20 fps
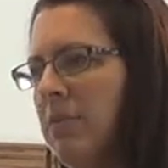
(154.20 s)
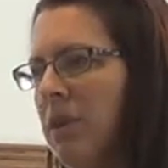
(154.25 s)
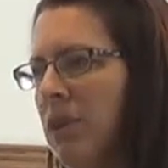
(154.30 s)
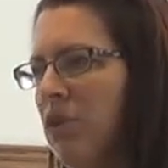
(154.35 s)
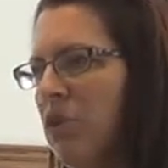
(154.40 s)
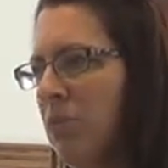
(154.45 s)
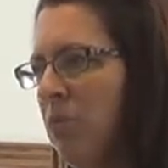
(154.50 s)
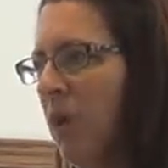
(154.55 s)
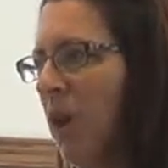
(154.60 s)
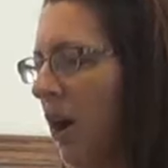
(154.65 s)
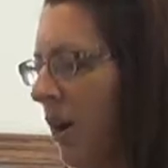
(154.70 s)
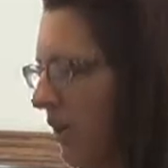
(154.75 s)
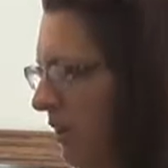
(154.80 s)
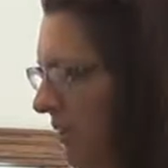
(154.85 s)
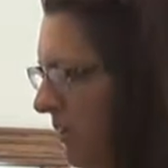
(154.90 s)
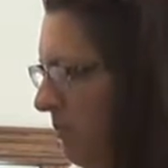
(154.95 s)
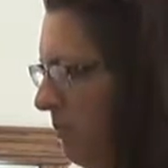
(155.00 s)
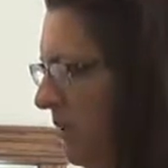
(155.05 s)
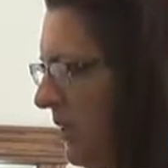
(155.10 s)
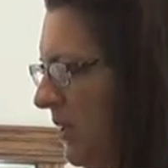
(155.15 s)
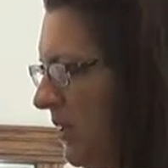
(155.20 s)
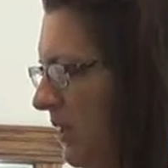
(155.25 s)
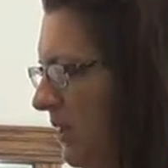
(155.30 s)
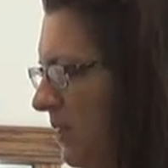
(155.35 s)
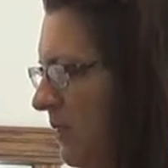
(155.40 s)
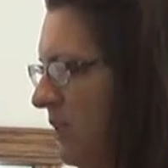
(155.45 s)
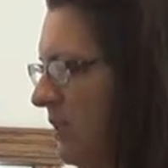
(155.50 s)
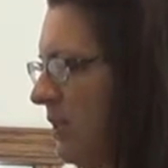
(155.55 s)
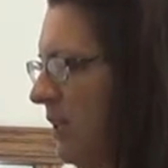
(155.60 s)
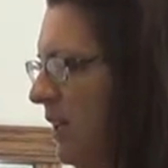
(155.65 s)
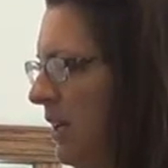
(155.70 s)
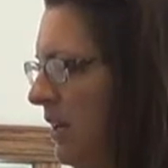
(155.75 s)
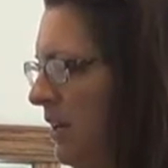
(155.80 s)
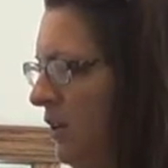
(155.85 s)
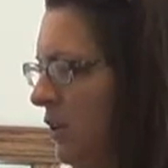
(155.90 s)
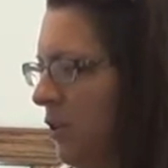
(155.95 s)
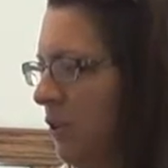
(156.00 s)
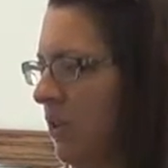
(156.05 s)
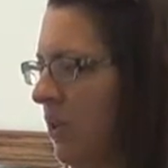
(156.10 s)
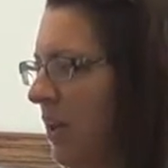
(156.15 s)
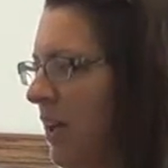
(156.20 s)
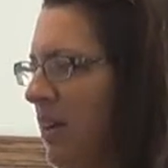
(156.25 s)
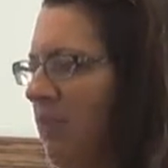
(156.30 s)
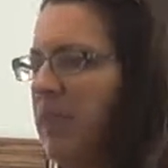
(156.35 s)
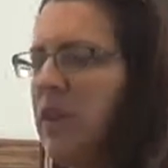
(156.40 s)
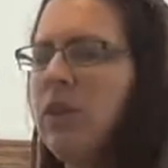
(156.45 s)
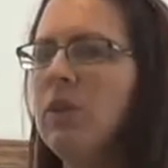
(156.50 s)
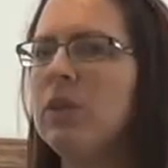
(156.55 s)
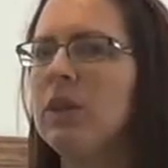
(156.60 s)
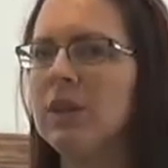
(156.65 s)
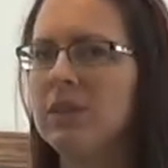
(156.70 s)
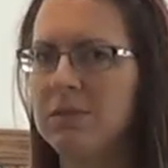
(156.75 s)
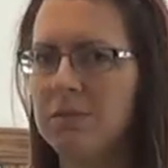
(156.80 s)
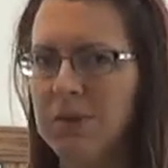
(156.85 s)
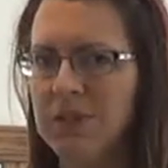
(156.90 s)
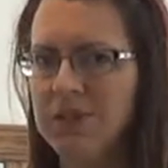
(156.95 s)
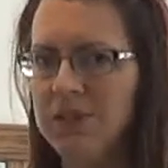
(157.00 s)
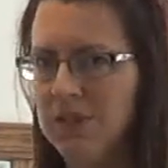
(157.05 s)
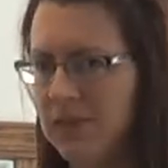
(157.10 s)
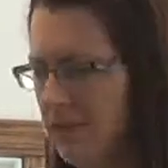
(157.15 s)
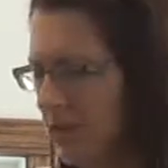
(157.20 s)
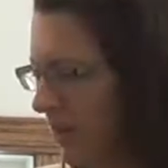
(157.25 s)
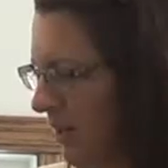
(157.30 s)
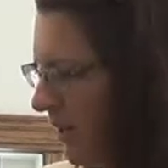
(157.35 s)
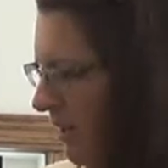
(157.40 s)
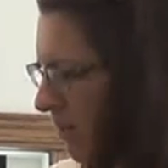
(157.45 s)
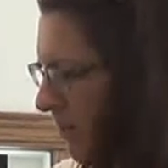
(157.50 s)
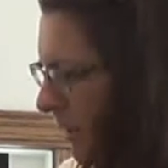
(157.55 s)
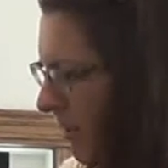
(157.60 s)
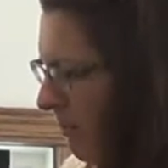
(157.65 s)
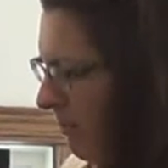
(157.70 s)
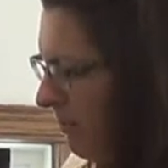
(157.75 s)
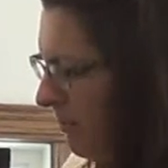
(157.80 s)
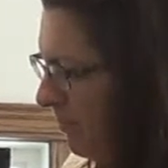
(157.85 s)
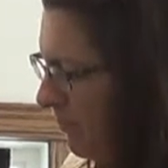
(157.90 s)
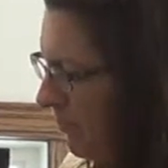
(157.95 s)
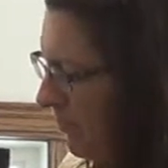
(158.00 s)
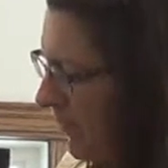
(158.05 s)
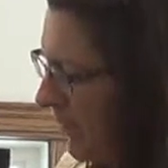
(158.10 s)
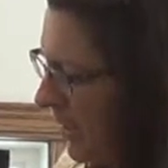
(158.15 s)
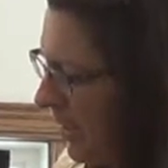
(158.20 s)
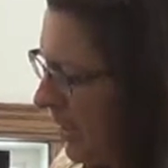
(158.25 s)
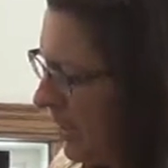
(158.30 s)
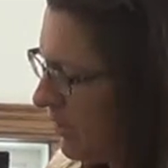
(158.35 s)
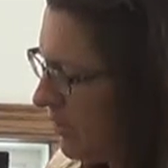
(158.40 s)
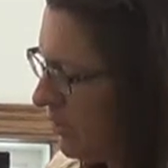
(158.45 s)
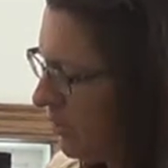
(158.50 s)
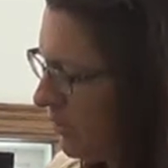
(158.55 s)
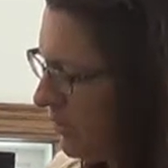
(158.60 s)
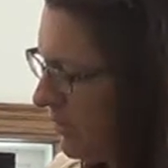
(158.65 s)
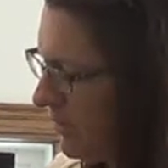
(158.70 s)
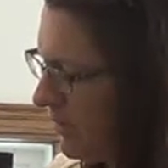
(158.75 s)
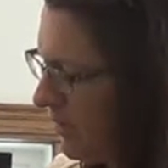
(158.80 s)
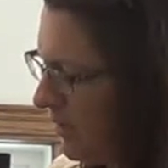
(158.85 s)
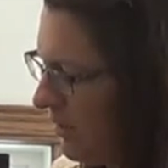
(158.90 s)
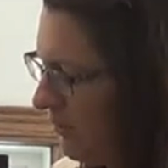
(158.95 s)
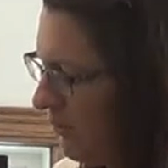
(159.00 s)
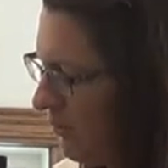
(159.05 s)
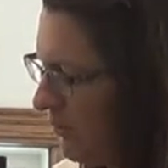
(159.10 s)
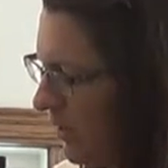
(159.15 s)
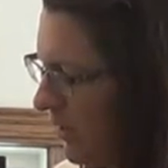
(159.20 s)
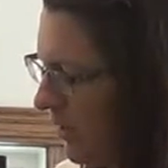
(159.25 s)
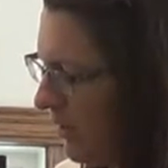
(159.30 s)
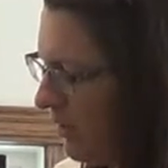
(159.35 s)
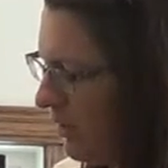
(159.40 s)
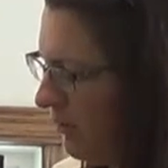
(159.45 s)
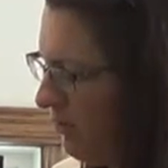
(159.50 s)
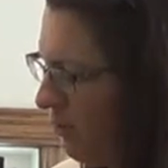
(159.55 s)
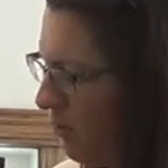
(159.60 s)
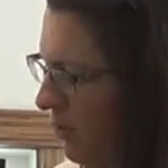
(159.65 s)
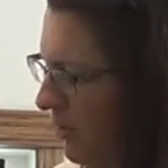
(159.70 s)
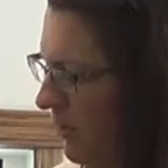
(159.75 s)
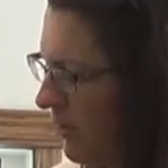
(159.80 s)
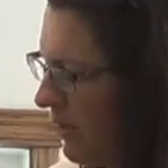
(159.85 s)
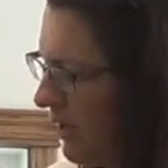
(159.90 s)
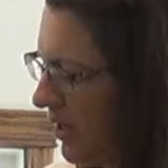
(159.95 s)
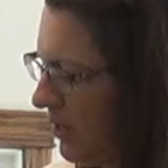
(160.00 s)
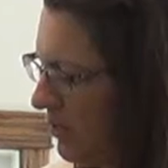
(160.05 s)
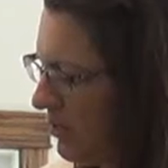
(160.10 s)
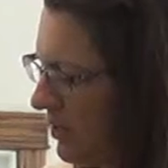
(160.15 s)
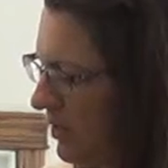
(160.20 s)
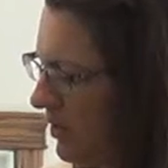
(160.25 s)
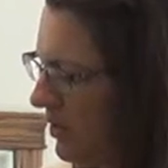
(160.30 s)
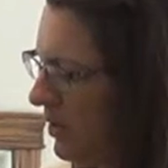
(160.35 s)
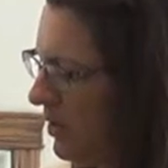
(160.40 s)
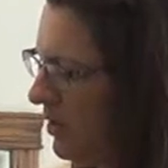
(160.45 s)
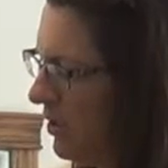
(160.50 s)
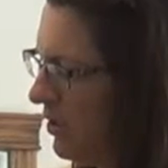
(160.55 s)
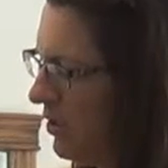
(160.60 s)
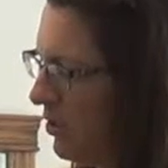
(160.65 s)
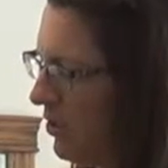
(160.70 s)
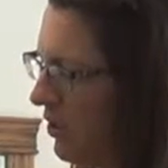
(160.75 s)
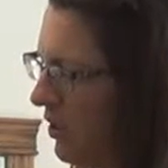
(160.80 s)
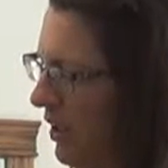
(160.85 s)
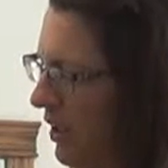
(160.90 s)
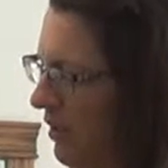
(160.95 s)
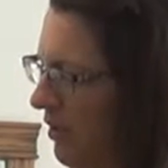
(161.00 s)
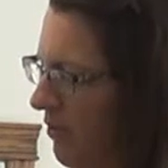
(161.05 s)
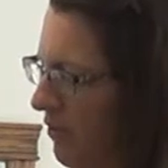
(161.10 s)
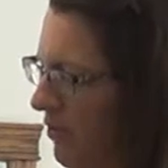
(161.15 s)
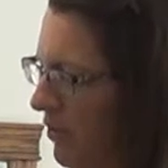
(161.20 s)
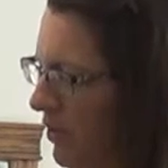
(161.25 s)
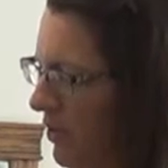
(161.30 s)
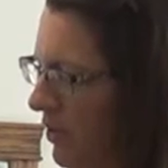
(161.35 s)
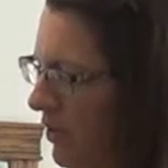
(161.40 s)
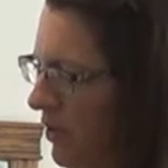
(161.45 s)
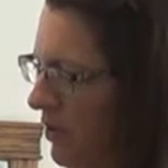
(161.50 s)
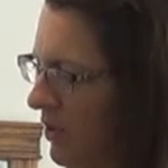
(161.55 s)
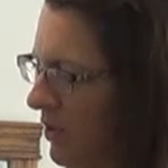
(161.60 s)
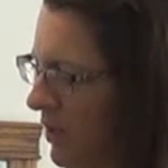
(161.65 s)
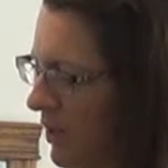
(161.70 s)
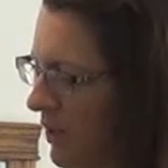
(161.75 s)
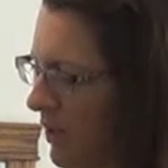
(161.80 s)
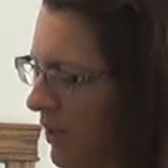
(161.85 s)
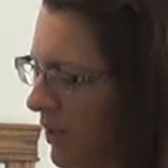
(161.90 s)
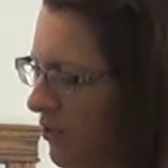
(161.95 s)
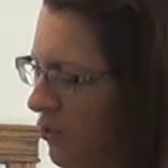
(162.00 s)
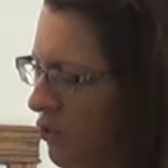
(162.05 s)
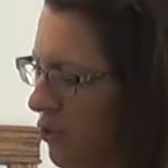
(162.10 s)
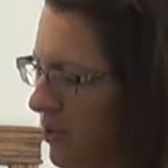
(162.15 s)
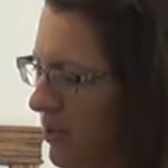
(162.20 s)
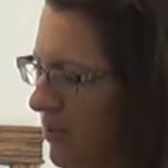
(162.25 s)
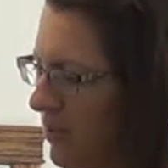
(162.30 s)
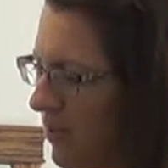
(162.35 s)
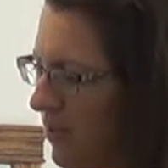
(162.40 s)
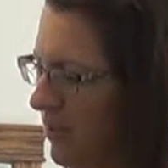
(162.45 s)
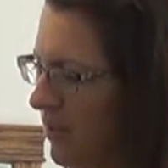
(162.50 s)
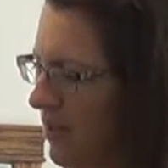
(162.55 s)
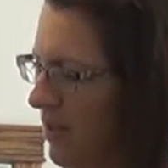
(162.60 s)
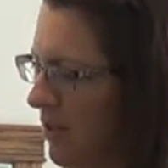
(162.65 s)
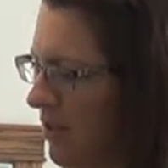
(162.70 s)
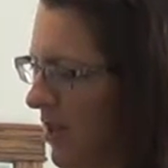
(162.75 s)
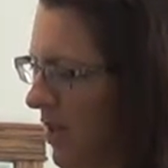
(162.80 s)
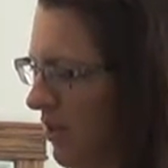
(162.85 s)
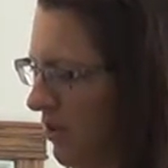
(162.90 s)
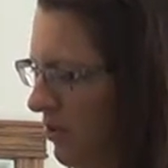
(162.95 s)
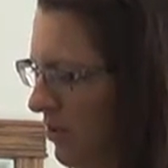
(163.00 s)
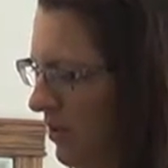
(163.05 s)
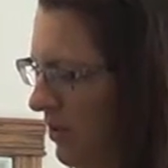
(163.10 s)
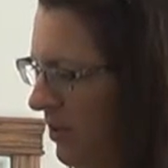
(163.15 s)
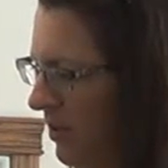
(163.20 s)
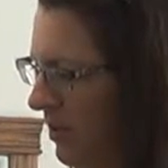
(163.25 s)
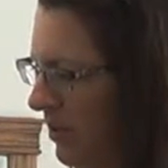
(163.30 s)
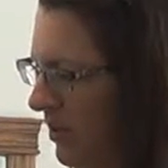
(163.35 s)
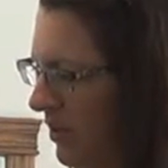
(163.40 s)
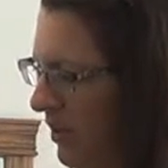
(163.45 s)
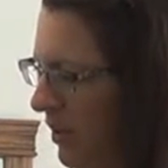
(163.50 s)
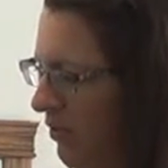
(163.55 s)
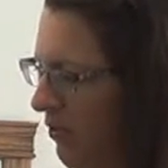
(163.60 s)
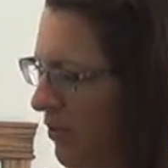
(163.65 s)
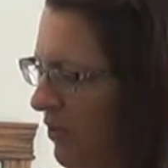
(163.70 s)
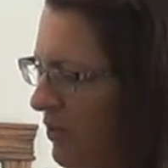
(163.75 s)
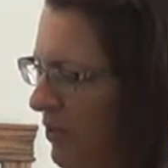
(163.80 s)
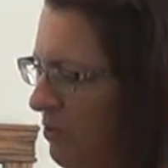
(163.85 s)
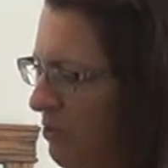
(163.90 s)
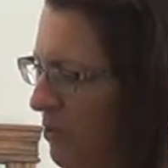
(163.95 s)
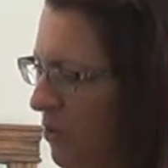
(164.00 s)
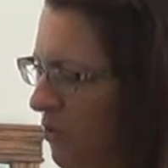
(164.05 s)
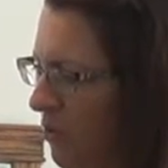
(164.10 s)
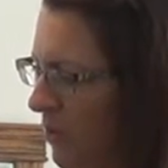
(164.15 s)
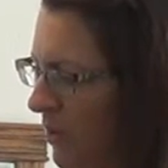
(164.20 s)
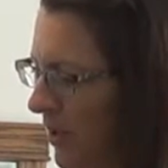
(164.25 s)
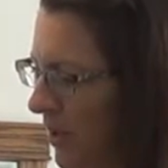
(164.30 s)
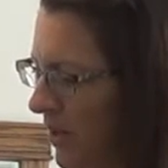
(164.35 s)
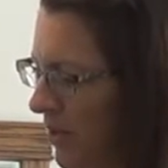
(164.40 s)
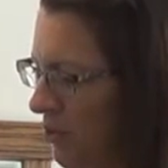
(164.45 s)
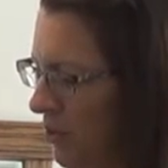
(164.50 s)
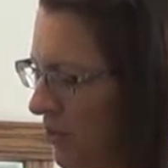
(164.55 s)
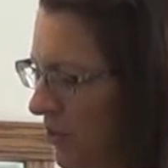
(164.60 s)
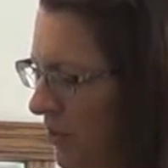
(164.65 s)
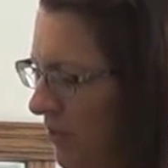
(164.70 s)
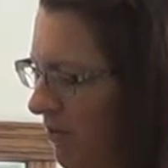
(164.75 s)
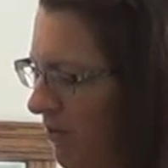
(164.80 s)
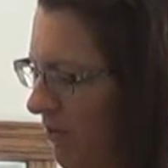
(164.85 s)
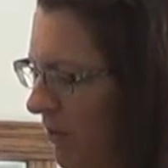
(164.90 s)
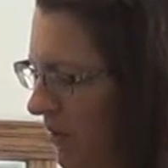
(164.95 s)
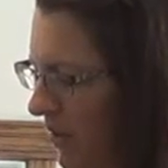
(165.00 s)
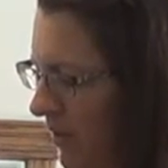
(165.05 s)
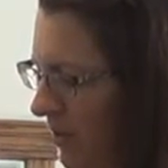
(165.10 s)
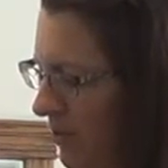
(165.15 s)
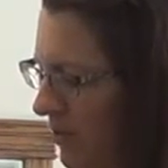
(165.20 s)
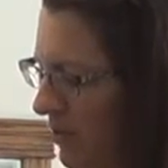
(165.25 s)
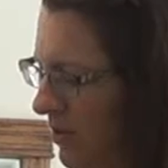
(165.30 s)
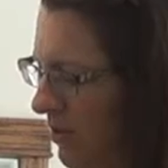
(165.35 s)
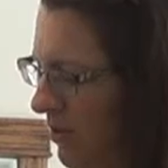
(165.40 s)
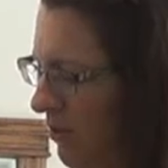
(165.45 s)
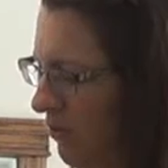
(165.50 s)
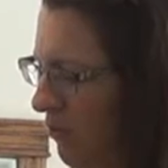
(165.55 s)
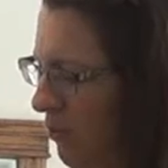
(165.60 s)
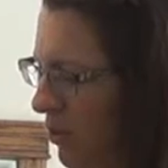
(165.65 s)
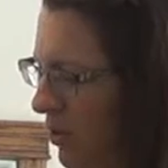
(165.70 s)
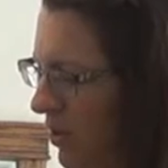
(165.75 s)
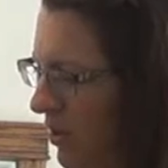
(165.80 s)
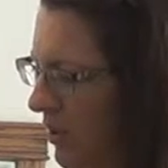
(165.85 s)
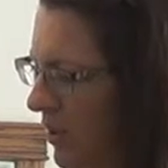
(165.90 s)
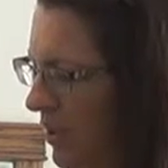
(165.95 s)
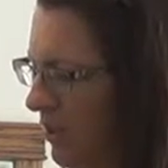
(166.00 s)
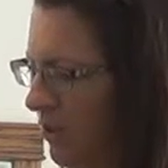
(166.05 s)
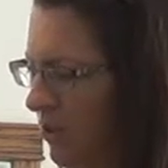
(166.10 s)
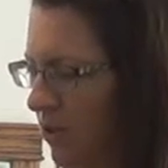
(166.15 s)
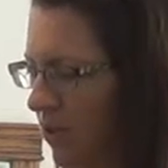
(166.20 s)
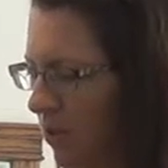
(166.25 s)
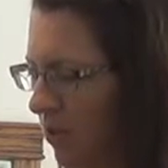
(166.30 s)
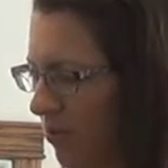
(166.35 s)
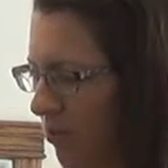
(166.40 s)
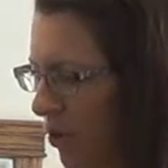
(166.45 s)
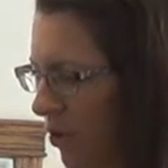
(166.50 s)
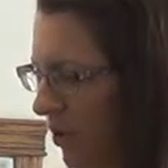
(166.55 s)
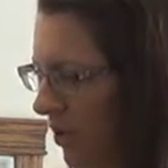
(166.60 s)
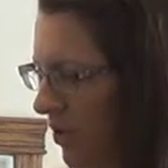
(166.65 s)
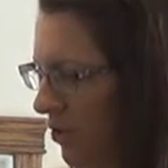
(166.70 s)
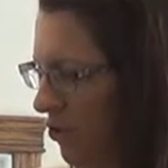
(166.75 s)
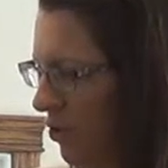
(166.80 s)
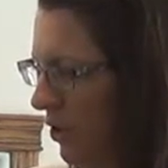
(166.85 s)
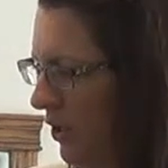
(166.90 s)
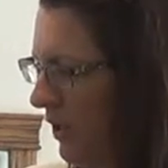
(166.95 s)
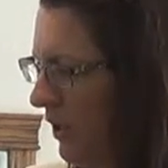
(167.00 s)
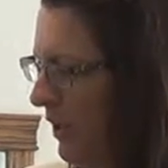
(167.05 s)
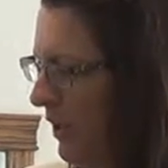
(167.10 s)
in your pocket because you're going to have other expenses that come up. So instead of getting the $40,000, you'll have an extra $60,000, the difference between $100,000 and the $40,000 mortgage,